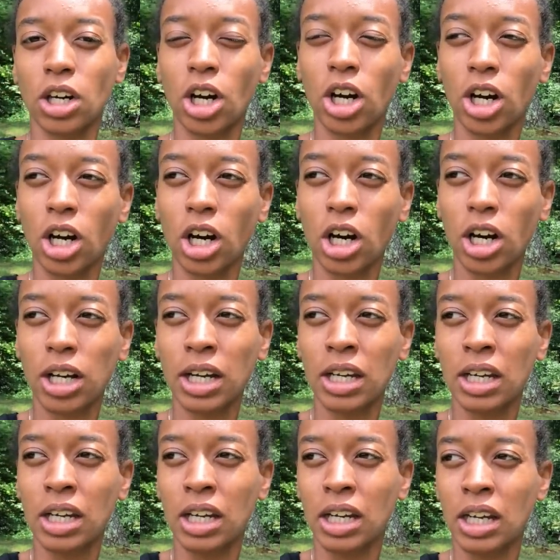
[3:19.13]
Kirk
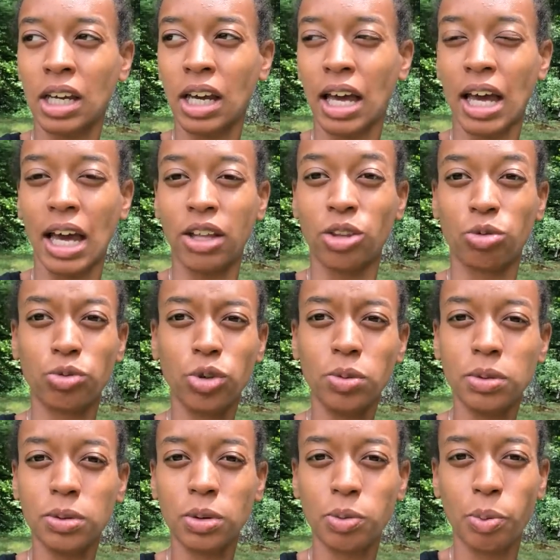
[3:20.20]
and the
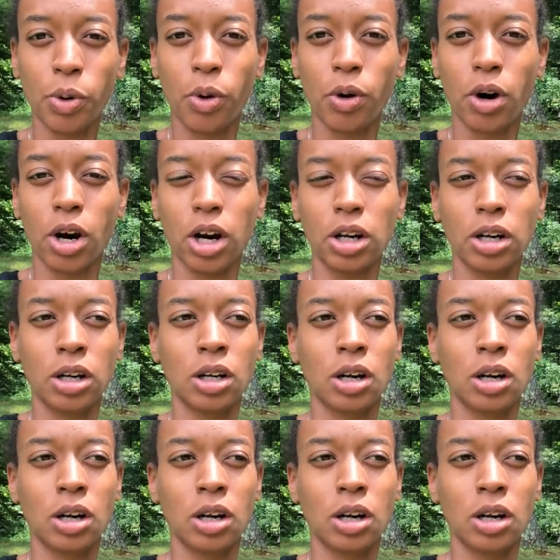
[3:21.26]
Rubin Report,